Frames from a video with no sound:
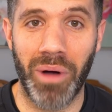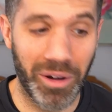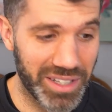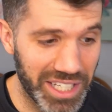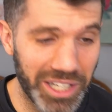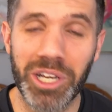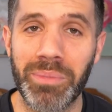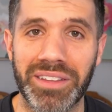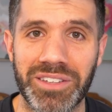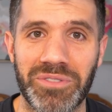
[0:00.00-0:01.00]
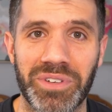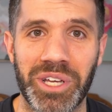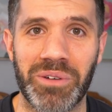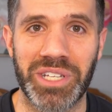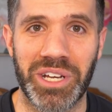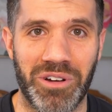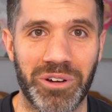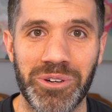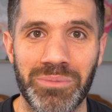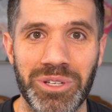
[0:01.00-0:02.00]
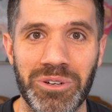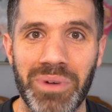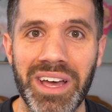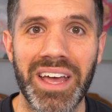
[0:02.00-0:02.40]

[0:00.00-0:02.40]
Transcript: I'll continue to make these videos here on CoopTube